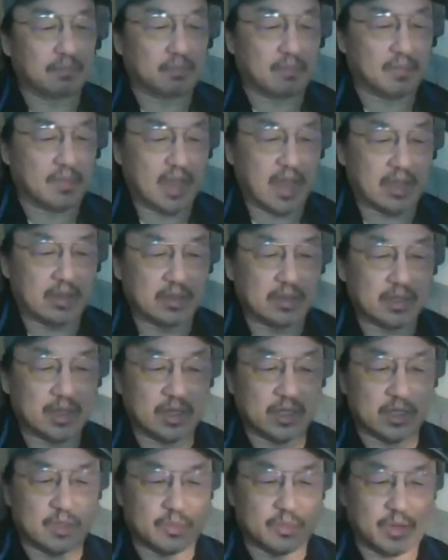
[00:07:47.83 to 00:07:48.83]
yeah, it looks
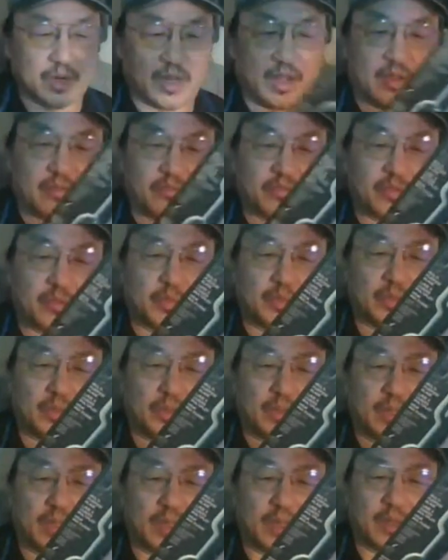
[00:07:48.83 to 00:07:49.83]
like it's a pretty
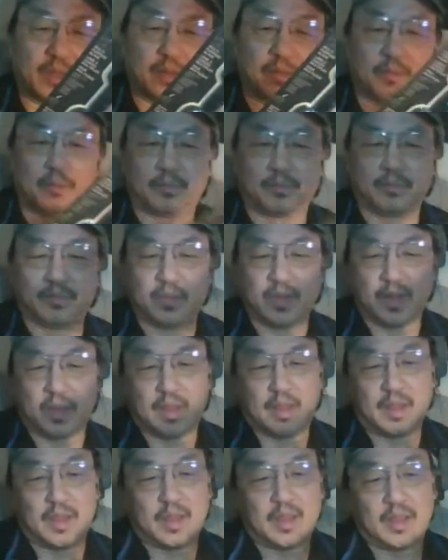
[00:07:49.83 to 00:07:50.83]
comfortable.
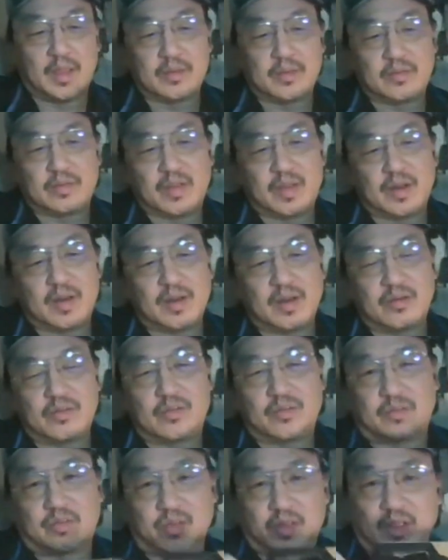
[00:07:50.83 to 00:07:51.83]
It's got an
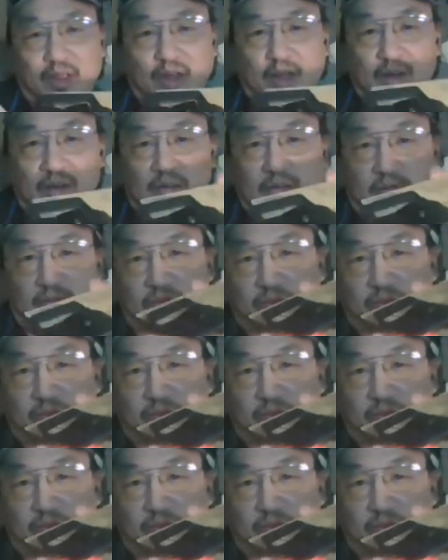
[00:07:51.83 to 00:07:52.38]
interesting kind of,